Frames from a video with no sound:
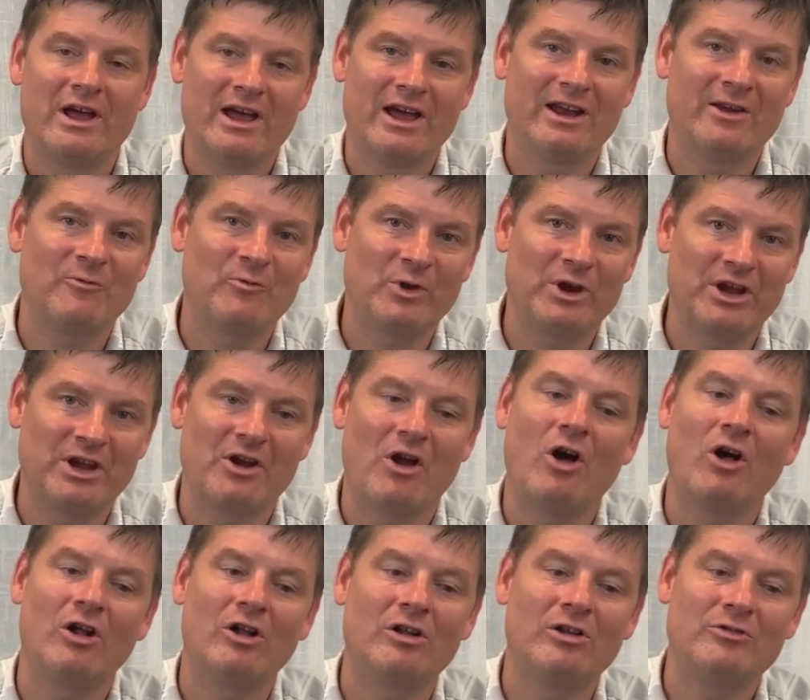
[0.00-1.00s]
And if we can
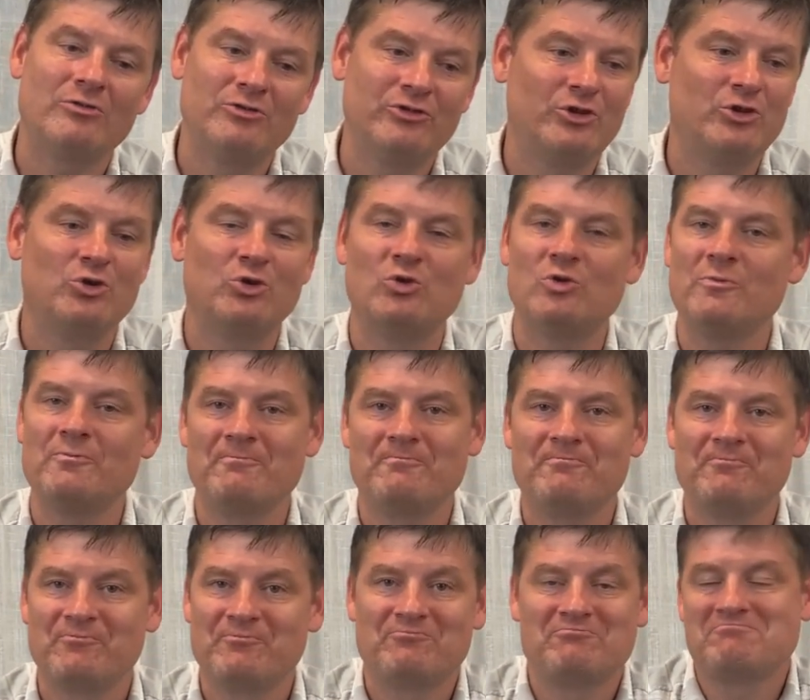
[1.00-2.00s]
all do
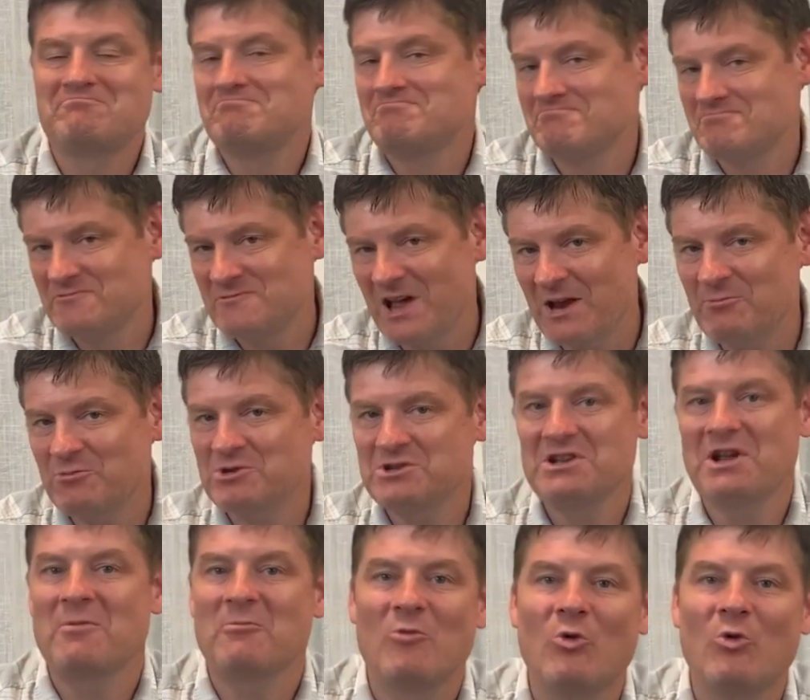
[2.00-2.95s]
10%